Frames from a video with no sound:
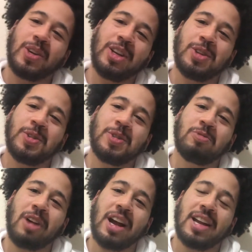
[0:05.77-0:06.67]
We doing
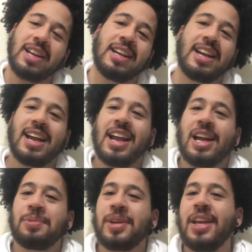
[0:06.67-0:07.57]
it right.
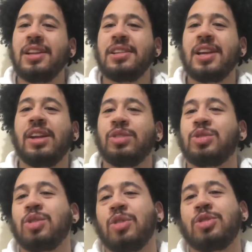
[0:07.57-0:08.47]
And I'm here today to
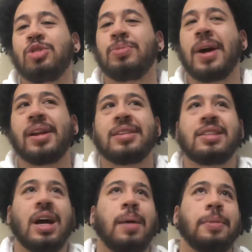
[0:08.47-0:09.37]
talk to you about a
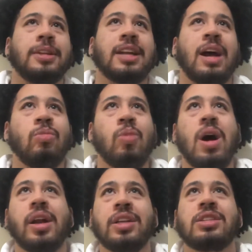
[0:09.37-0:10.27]
topic that I
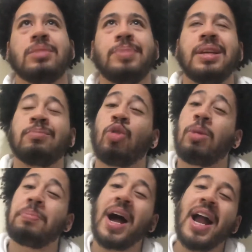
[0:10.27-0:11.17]
want us to be more
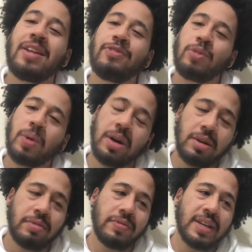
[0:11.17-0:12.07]
mindful
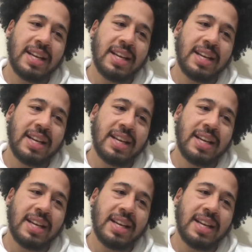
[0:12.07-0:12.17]
of,